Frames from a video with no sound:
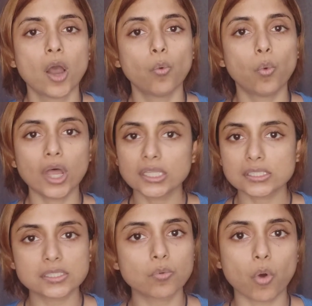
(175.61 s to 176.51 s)

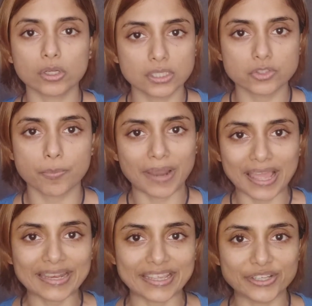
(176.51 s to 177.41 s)
Once the water is
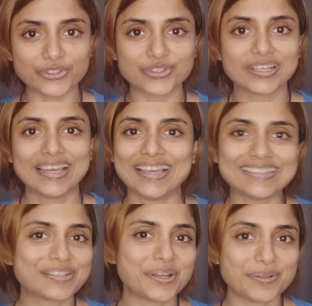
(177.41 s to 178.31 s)
replenished,
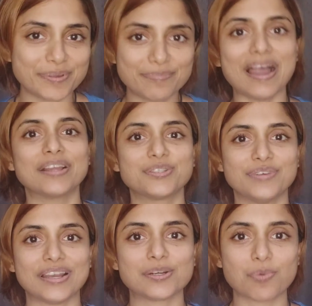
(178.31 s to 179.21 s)
it's going to be back to
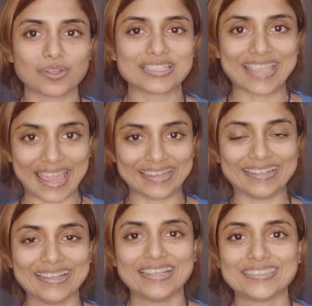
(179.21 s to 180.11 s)
where it was again.
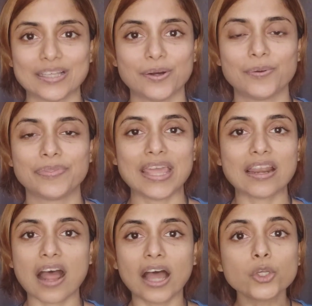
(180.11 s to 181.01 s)
So
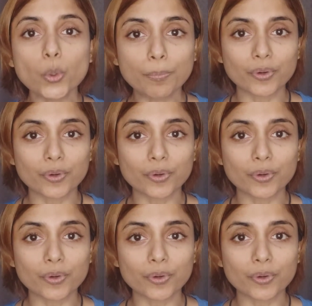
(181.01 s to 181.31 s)
there are no